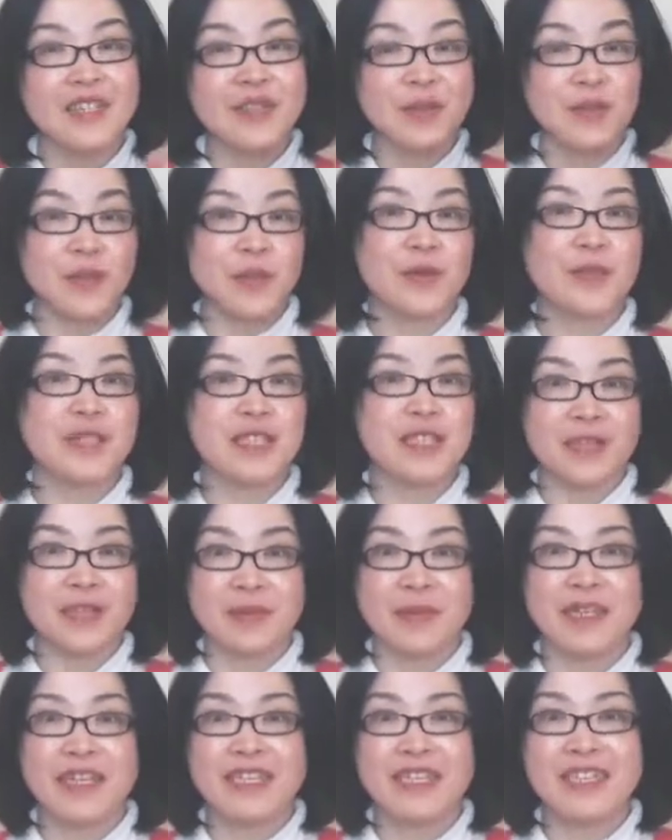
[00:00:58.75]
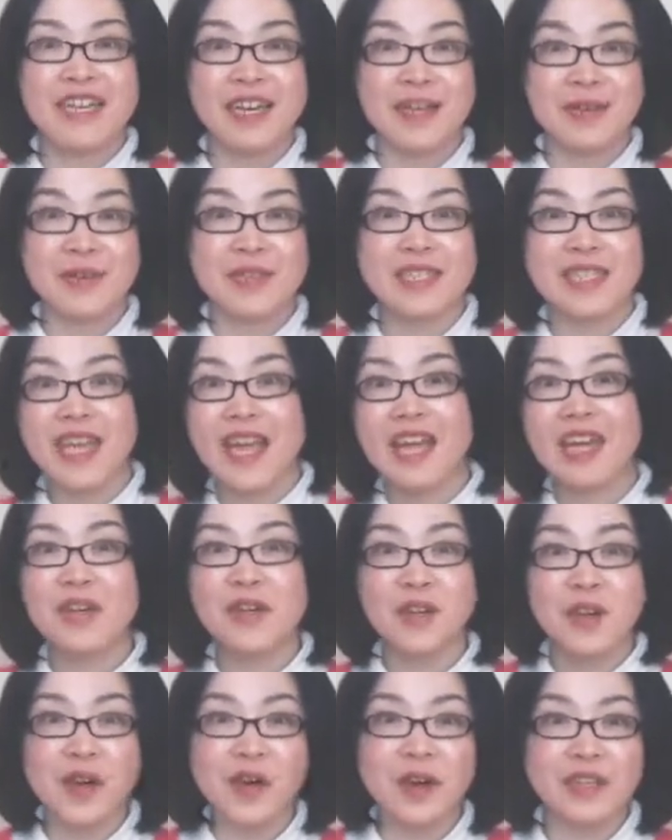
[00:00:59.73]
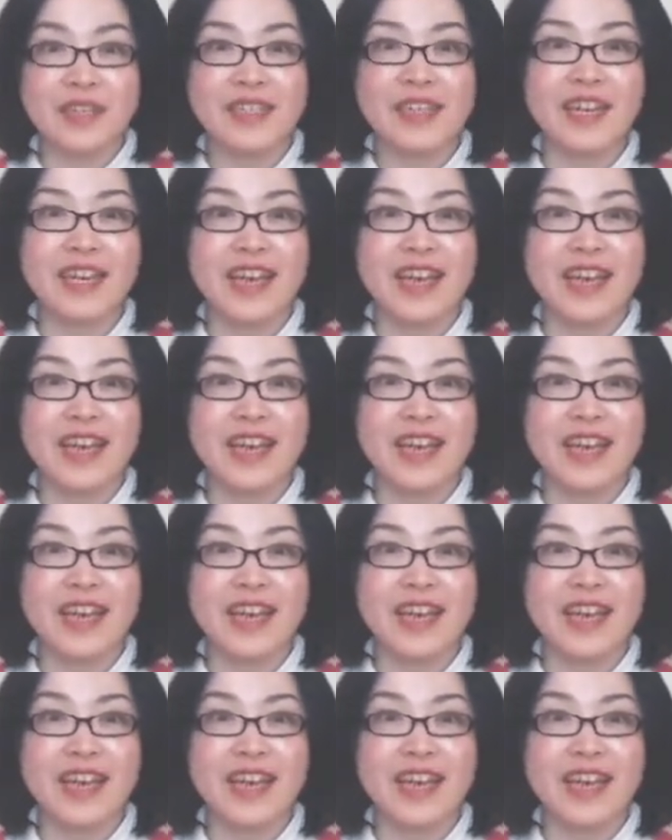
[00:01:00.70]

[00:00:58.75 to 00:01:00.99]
to Japanese language a lot,